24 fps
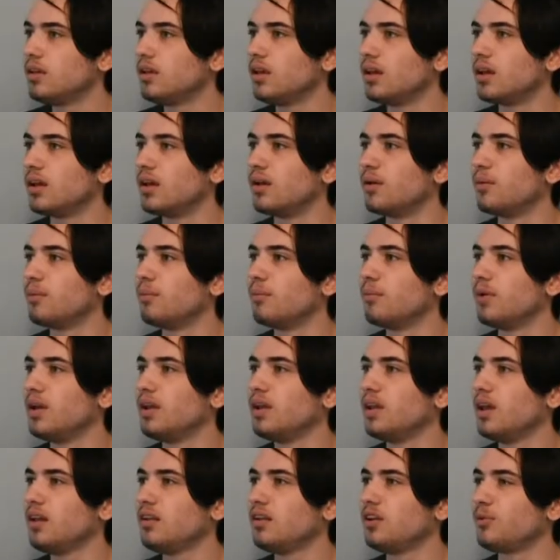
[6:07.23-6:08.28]
Yeah, my
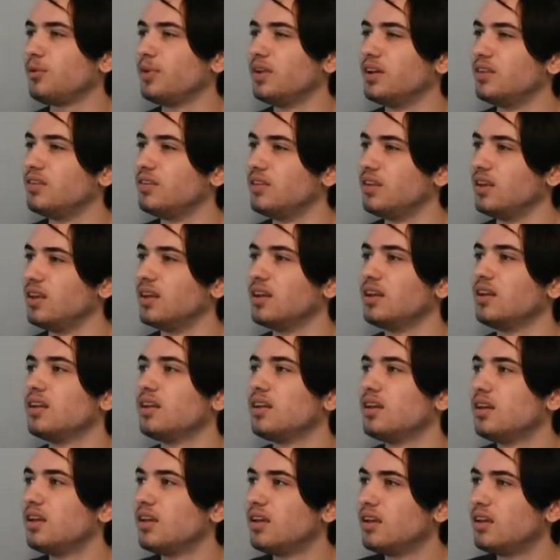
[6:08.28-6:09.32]
dad took me to see it.
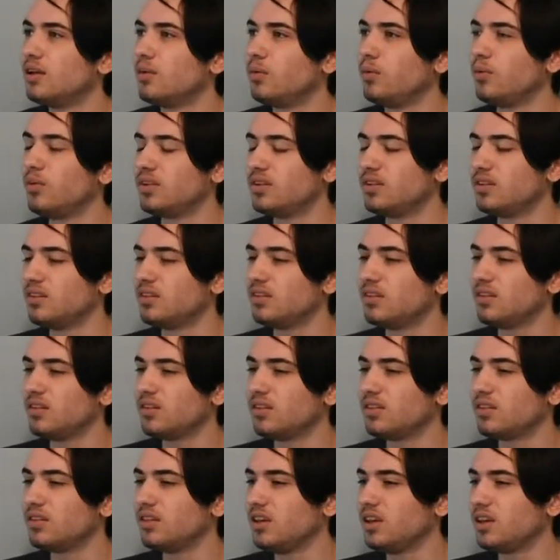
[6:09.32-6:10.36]
We went to this
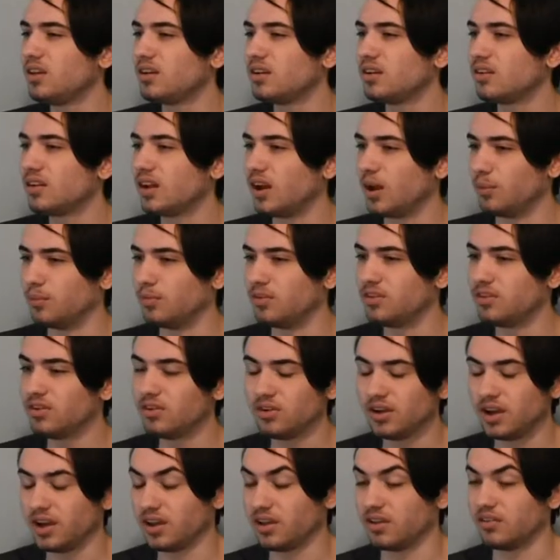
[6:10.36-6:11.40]
little theater that I'm still
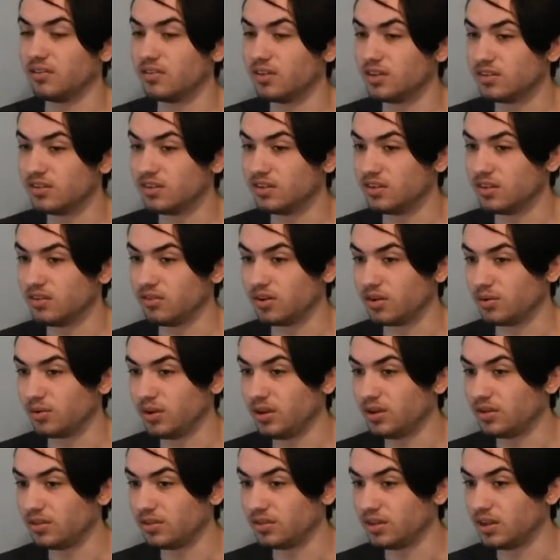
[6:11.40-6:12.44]
not convinced is even a
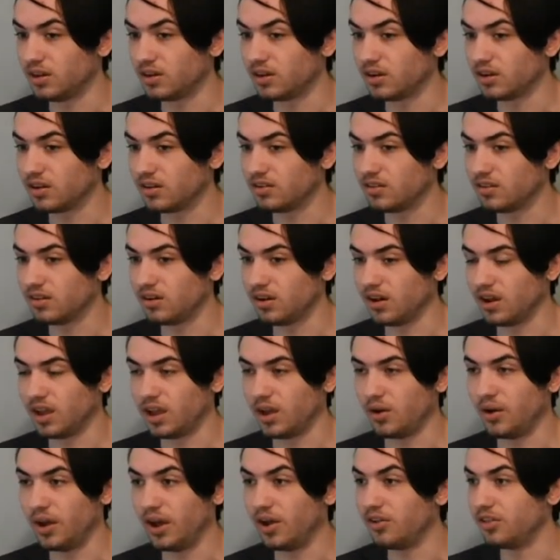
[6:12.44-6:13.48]
real theater, considering
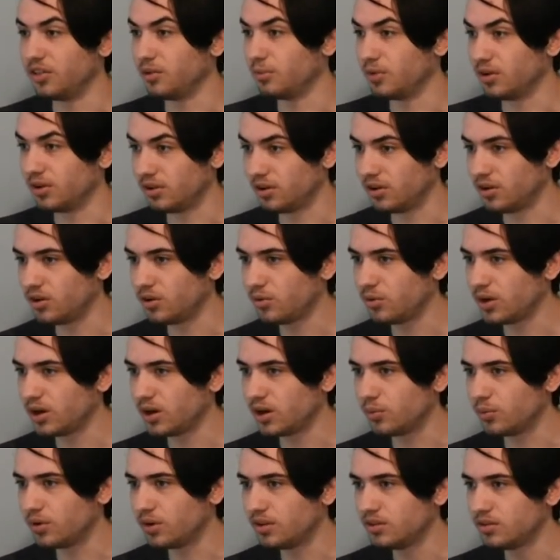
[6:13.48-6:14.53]
how out in the middle of nowhere
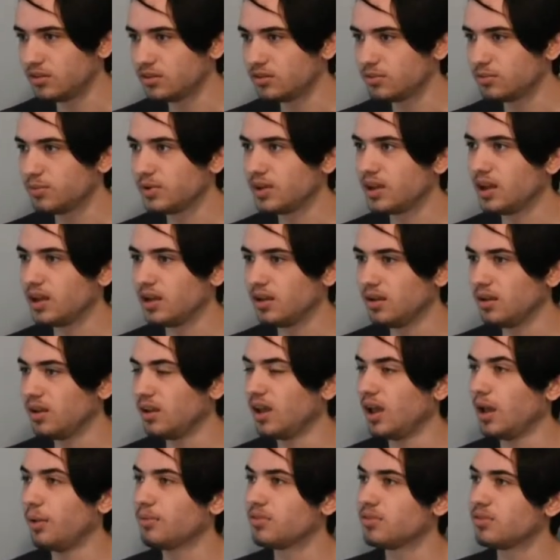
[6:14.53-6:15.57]
it was, but I
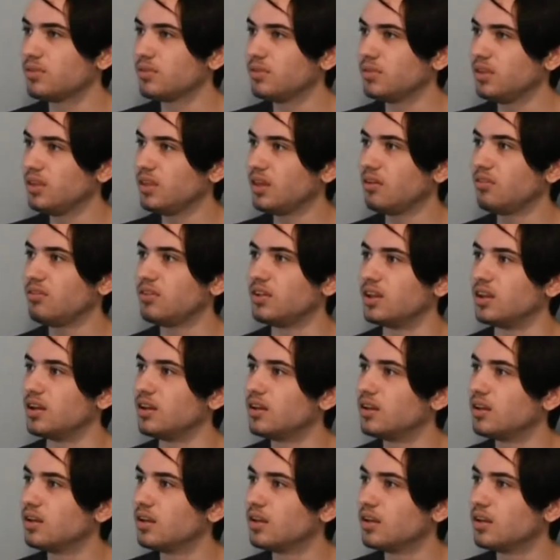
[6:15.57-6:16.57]
absolutely loved it.